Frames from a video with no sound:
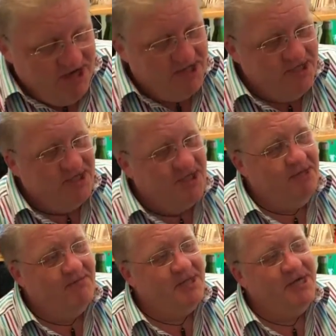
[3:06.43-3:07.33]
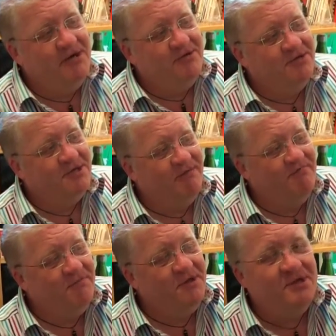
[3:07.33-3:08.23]
about this as anybody else.
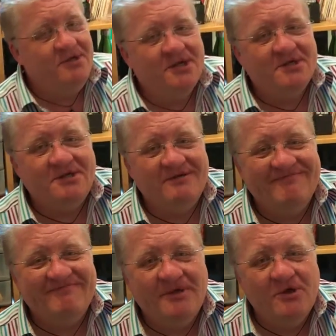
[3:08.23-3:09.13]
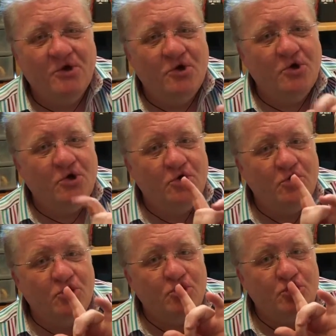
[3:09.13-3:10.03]
Just
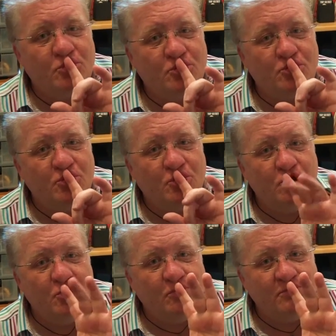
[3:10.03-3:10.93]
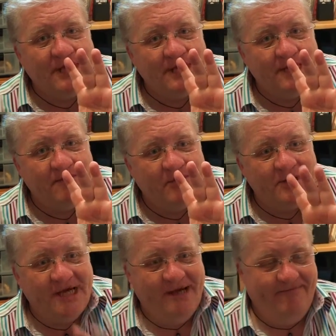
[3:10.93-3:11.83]
shh, don't tell
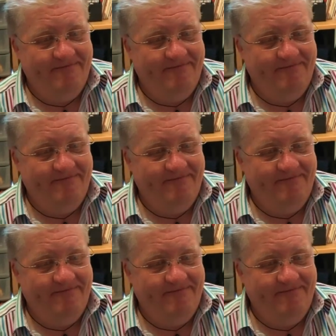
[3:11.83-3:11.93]
anybody.